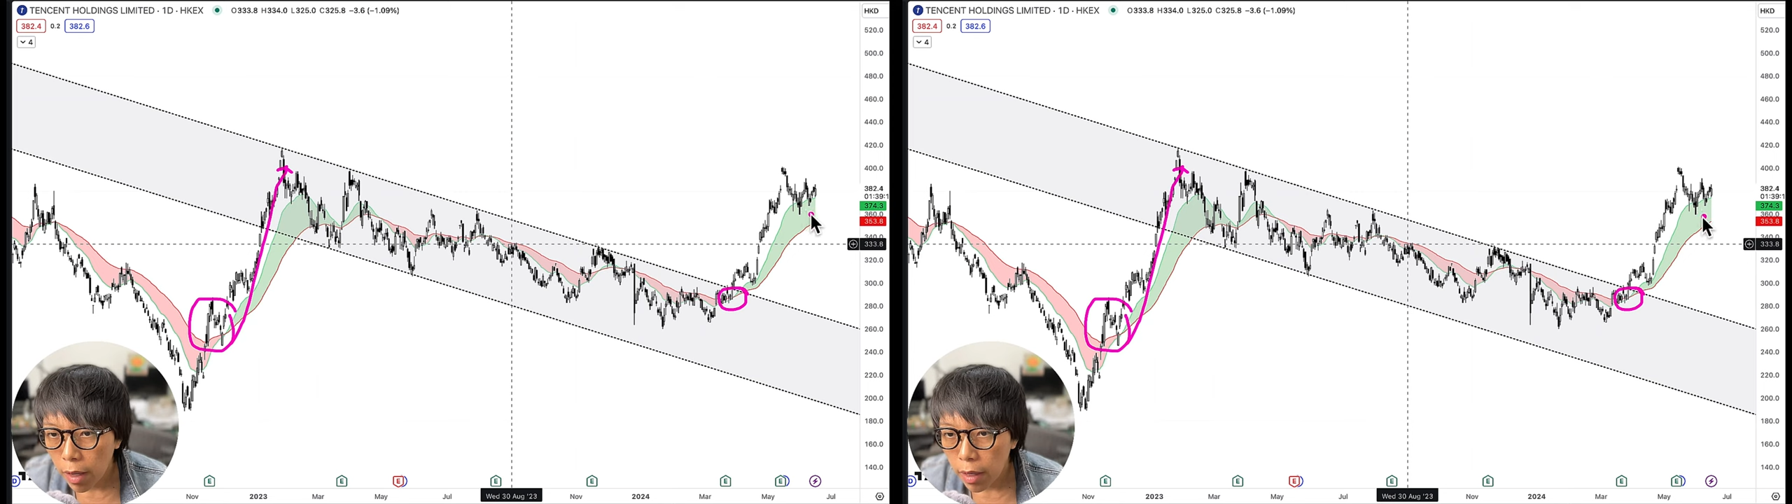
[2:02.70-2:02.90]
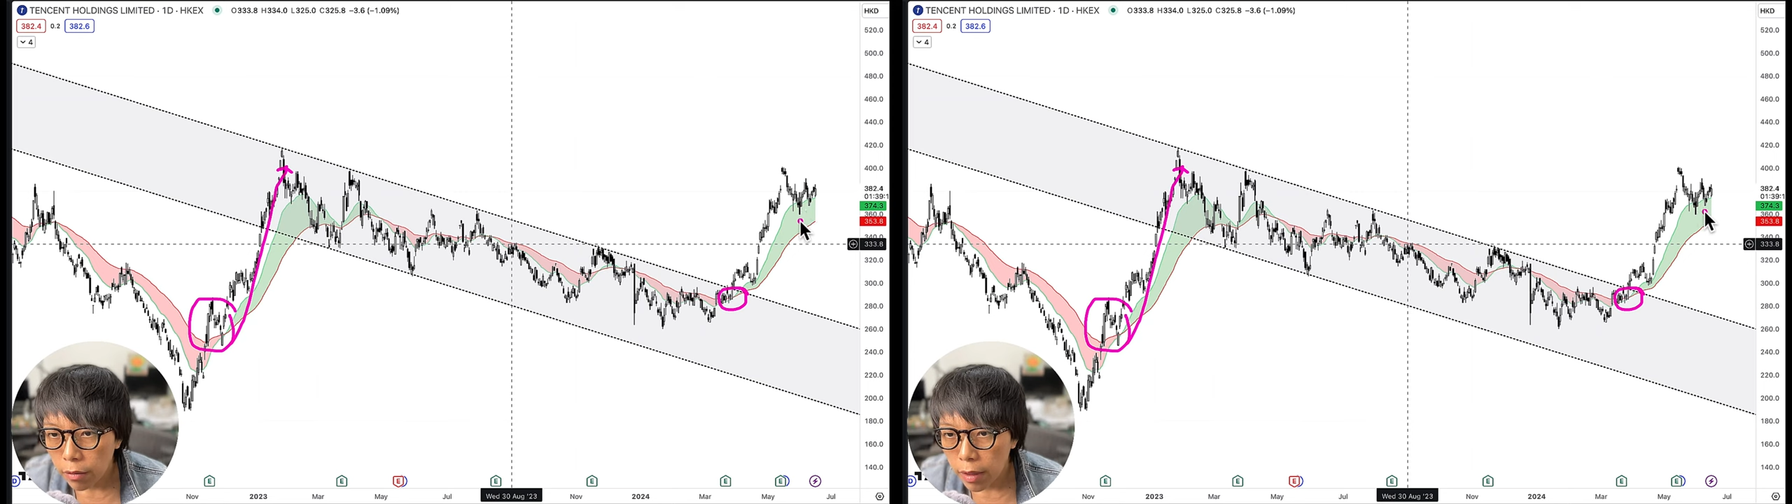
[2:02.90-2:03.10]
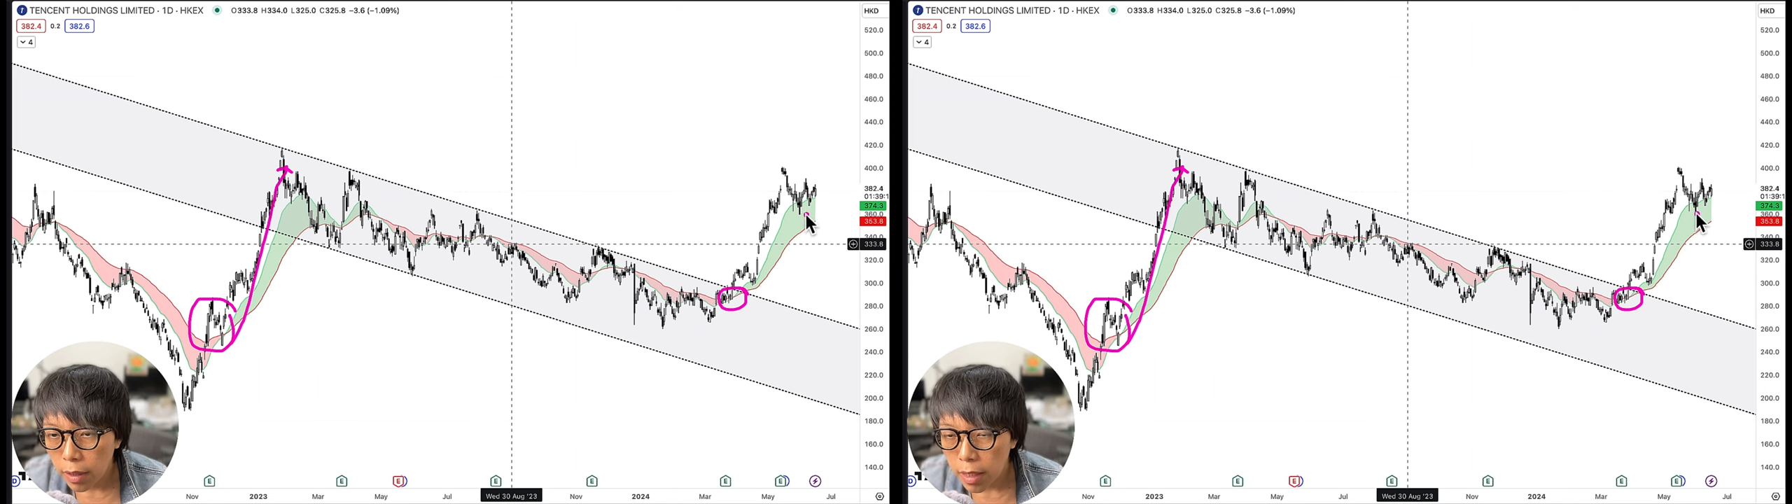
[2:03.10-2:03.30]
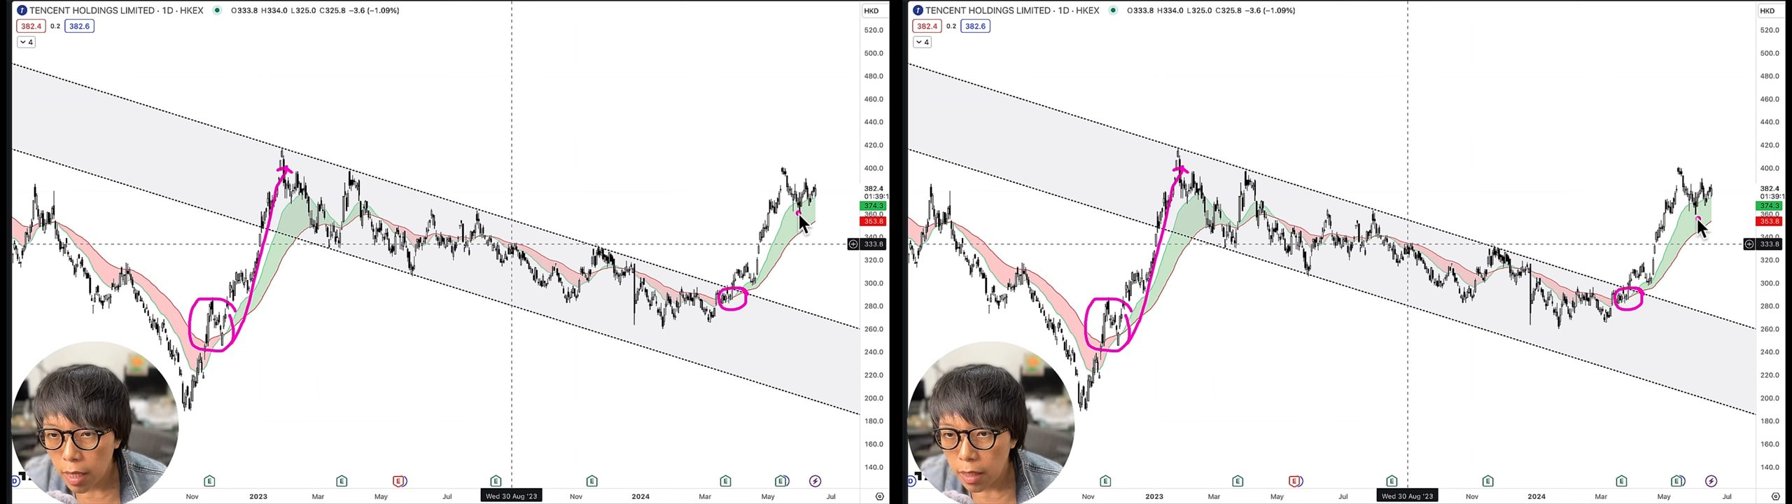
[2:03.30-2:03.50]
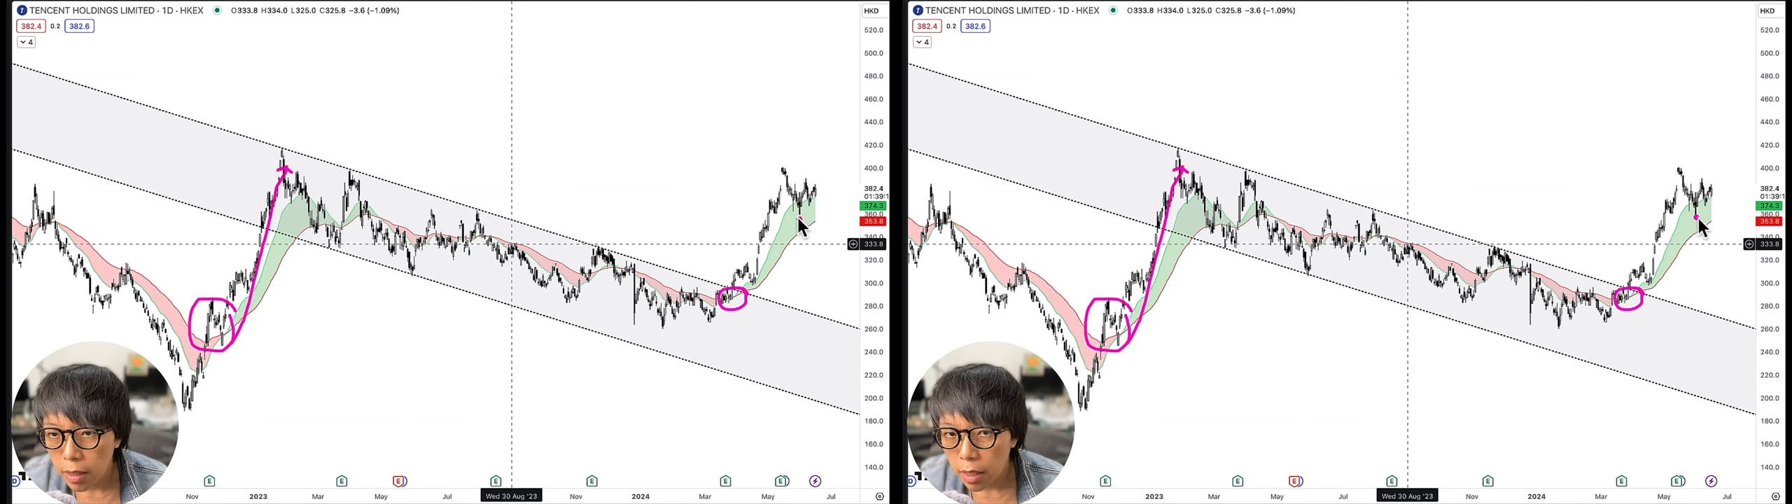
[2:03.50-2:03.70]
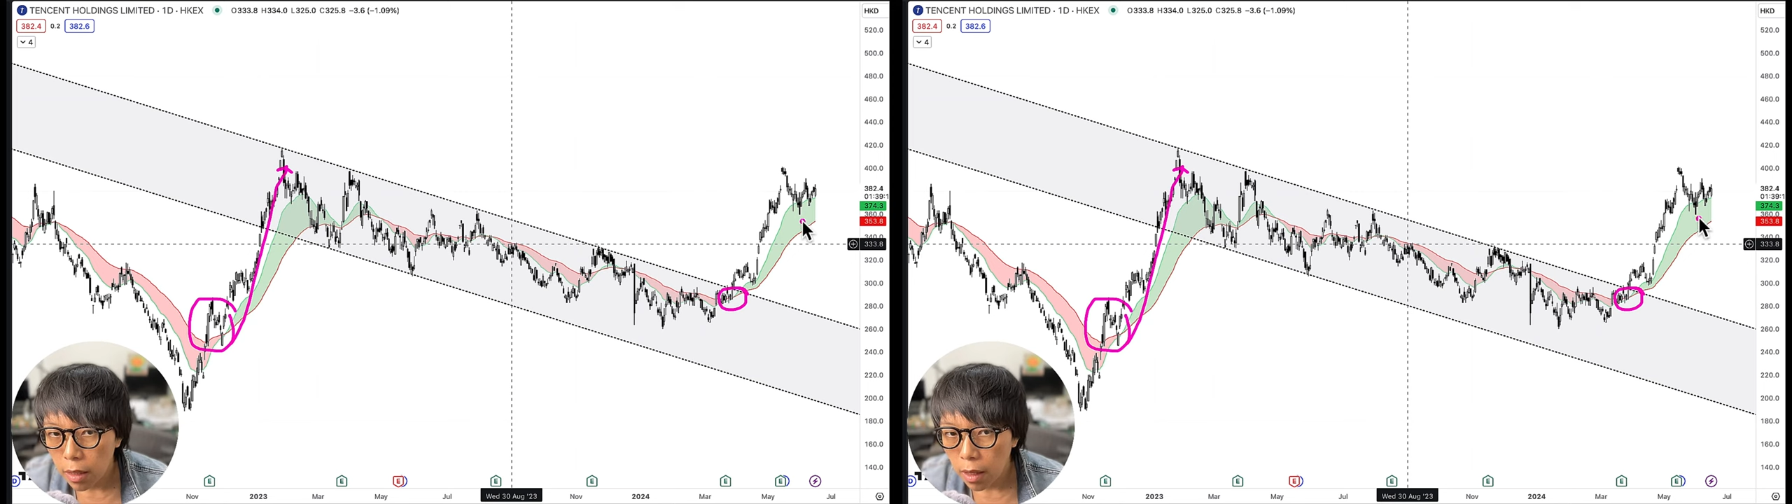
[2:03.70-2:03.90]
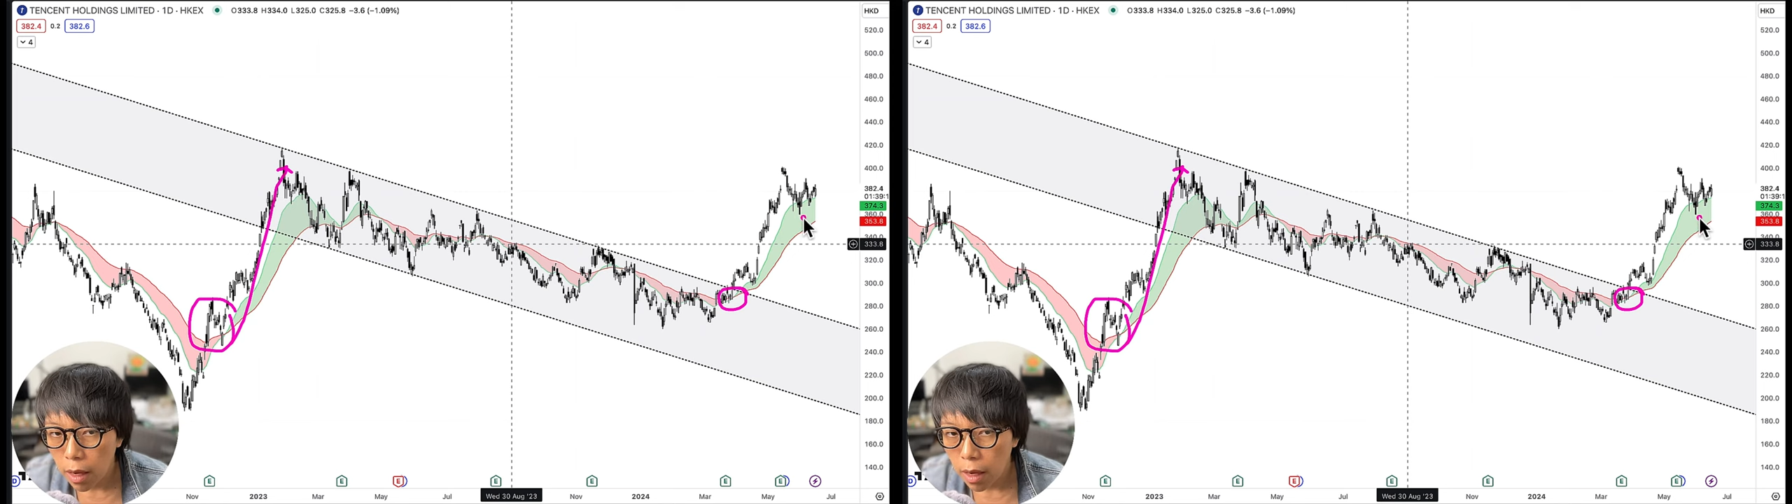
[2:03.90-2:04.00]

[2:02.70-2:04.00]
now that Tencent